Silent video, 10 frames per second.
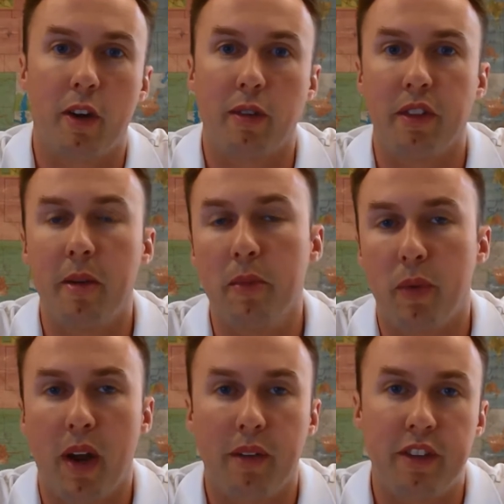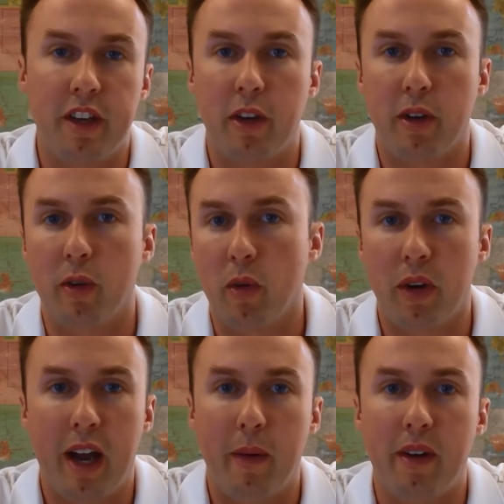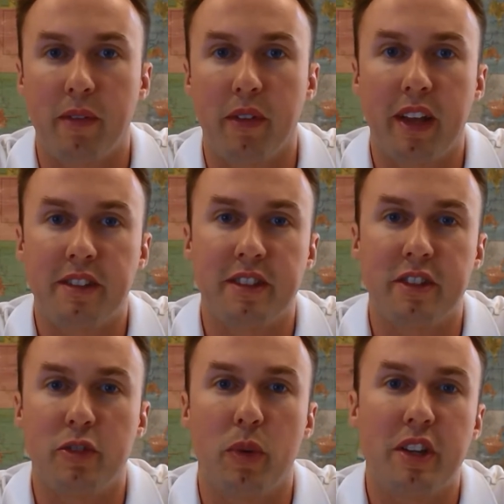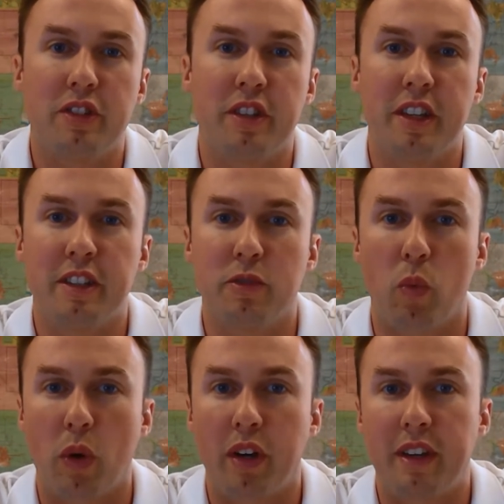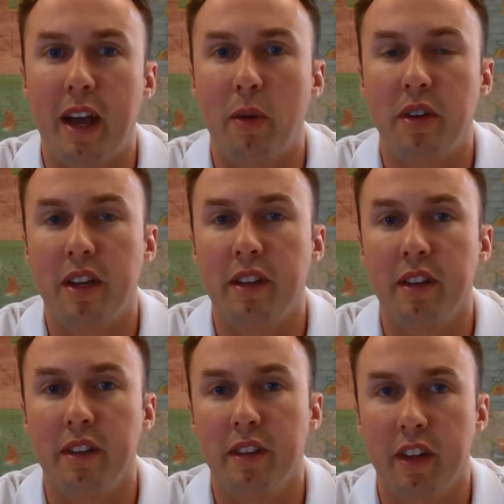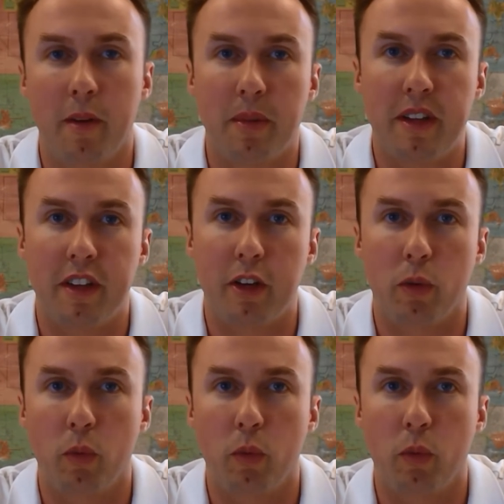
earn them throughout the year or however that situation is worked out in the, the company that you're